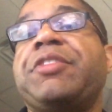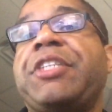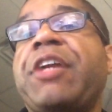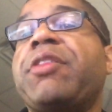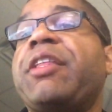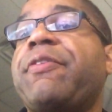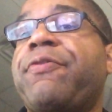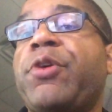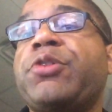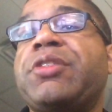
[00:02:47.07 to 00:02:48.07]
Generally, the
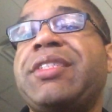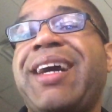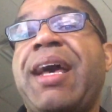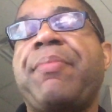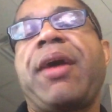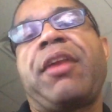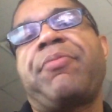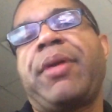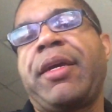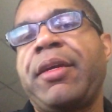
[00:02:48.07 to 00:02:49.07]
first time out
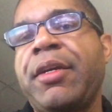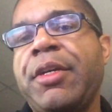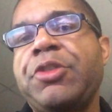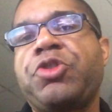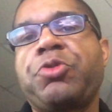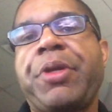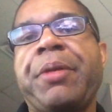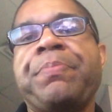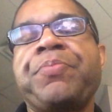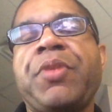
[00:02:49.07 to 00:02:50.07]
of my
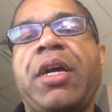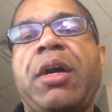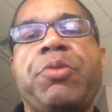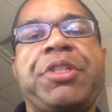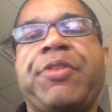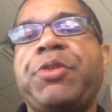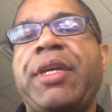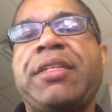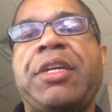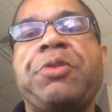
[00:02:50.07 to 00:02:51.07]
stream, uh, whichever two
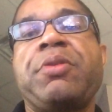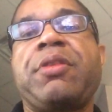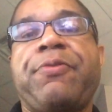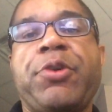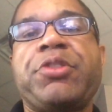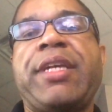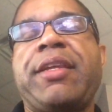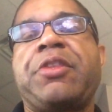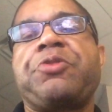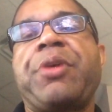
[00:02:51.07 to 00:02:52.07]
days I do it, the first day
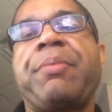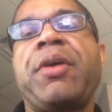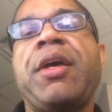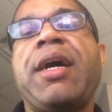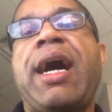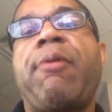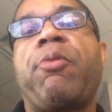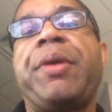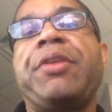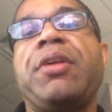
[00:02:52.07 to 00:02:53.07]
out of the stream, I
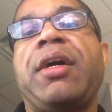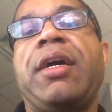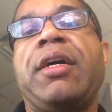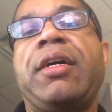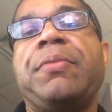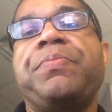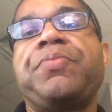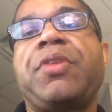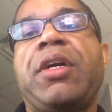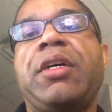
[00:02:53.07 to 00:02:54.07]
will be uh,
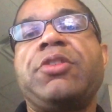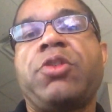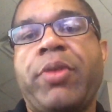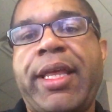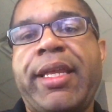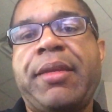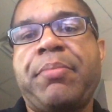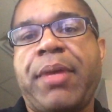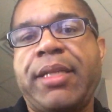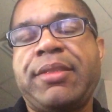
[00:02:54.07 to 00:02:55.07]
uh,
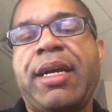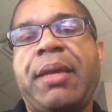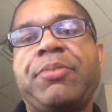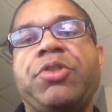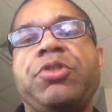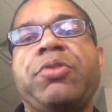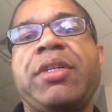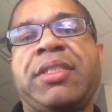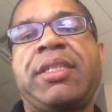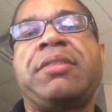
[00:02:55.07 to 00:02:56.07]
donating my time to
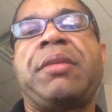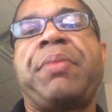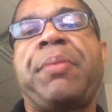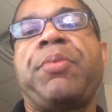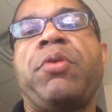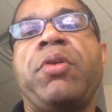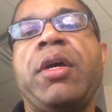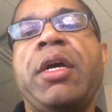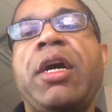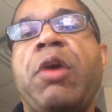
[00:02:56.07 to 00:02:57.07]
assisting people
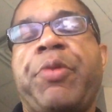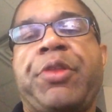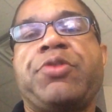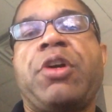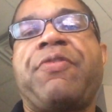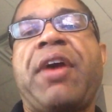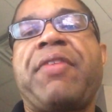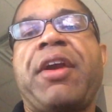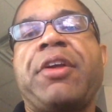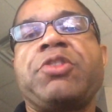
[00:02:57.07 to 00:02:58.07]
uh, with those
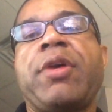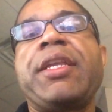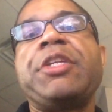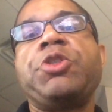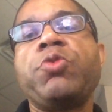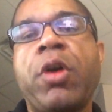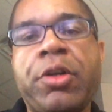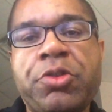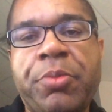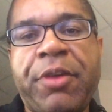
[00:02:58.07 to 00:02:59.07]
R5 carriers. So I need you
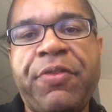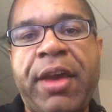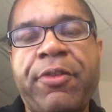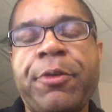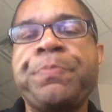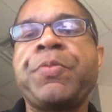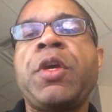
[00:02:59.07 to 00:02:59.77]
all to do me a favor.